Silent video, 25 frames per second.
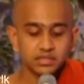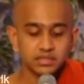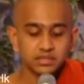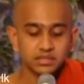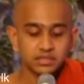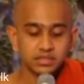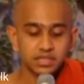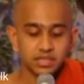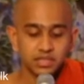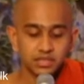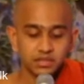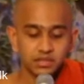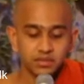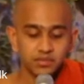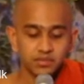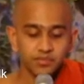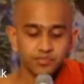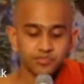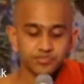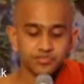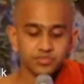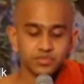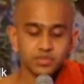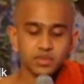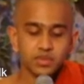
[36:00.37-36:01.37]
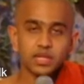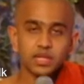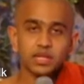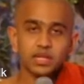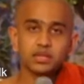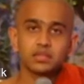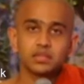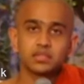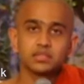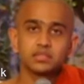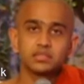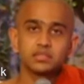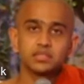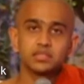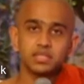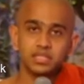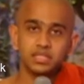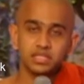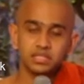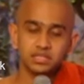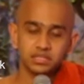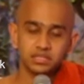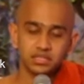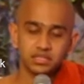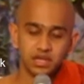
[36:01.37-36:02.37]
then
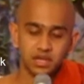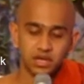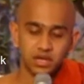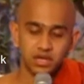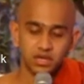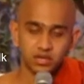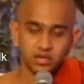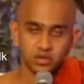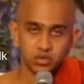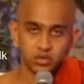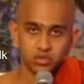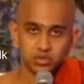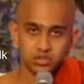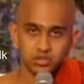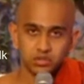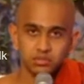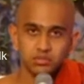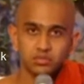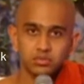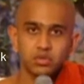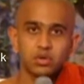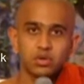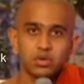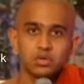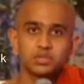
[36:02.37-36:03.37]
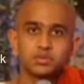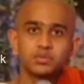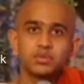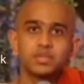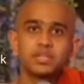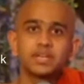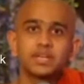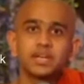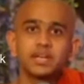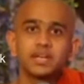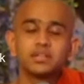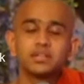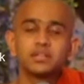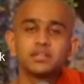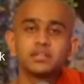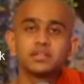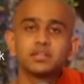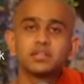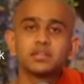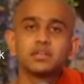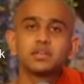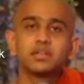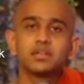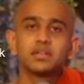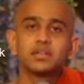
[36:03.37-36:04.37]
these unwholesome thoughts will get
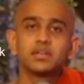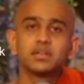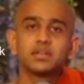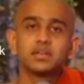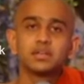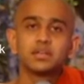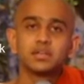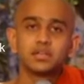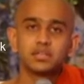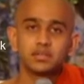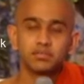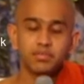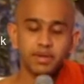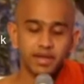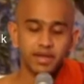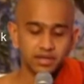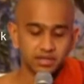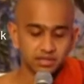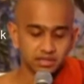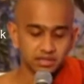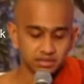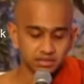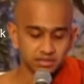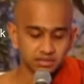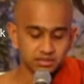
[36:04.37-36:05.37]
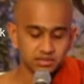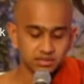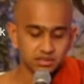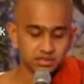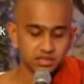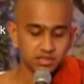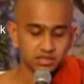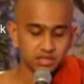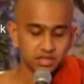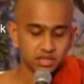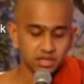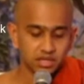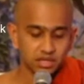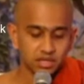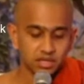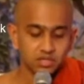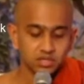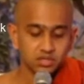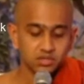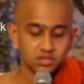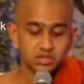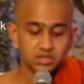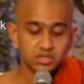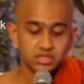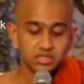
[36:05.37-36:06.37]
abandoned.
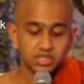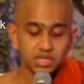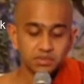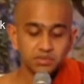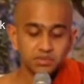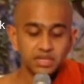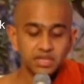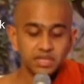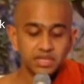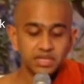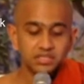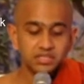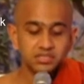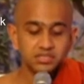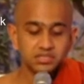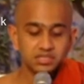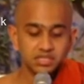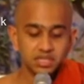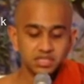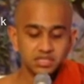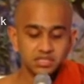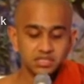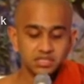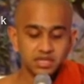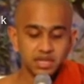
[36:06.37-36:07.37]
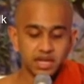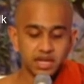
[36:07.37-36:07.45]
So the simile is just